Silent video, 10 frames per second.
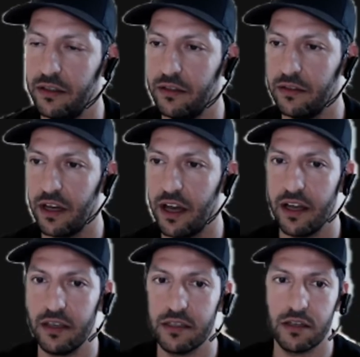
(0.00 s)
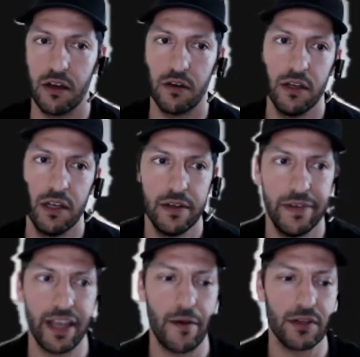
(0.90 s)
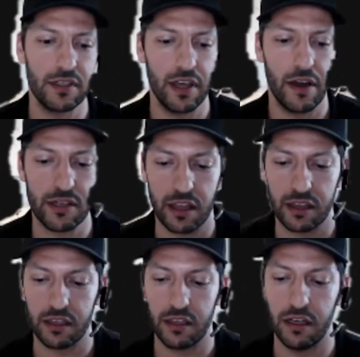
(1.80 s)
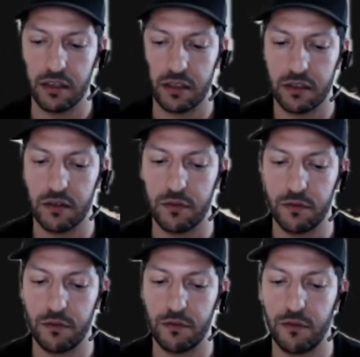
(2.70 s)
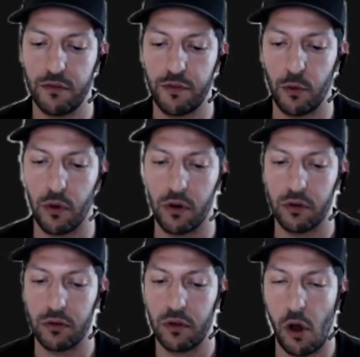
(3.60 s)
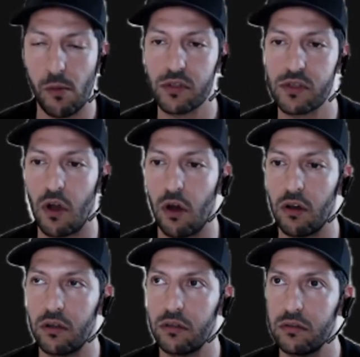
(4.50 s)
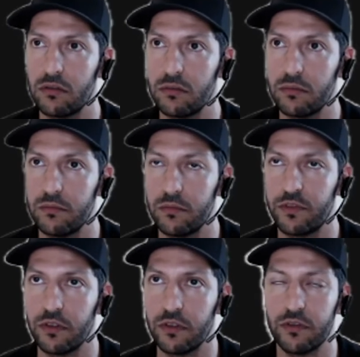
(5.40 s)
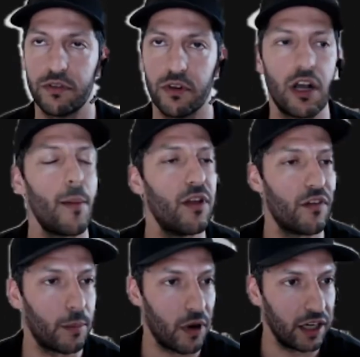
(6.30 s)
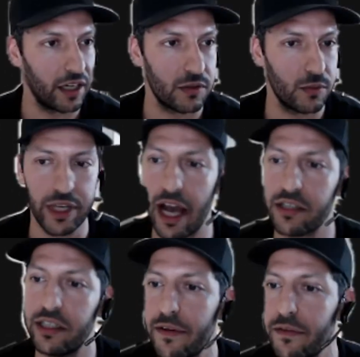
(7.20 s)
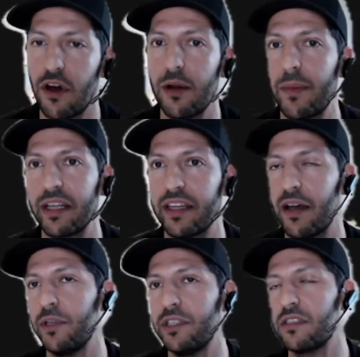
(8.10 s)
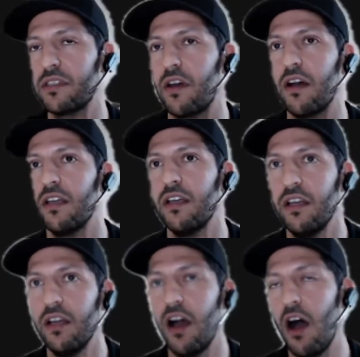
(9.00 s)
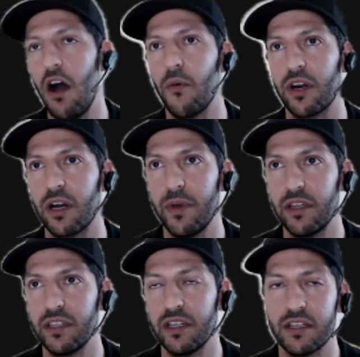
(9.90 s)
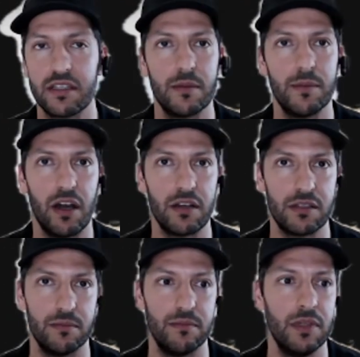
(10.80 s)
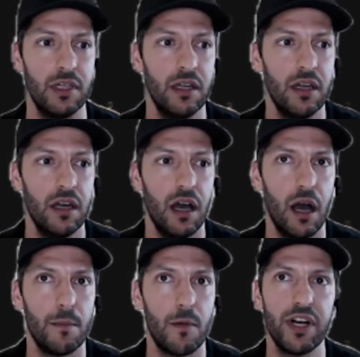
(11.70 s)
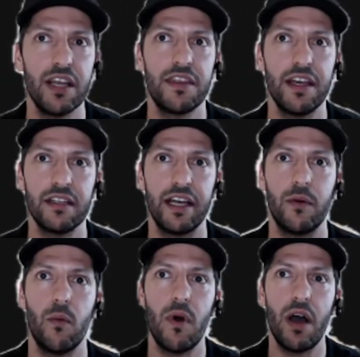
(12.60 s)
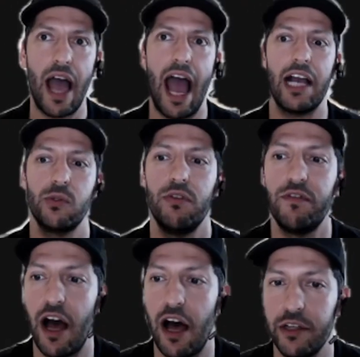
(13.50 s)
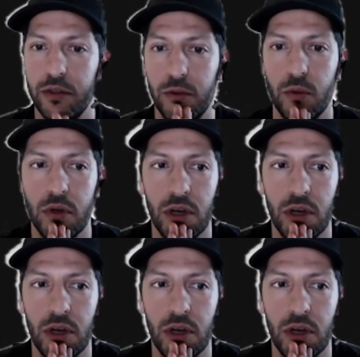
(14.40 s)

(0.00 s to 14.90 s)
Okay, so I mean, that was that was a uh, for almost all, for for a couple of our products, we actually never thought about that. We just thought, oh, we're gonna build it and it's gonna be awesome, um, but we didn't think like what actual value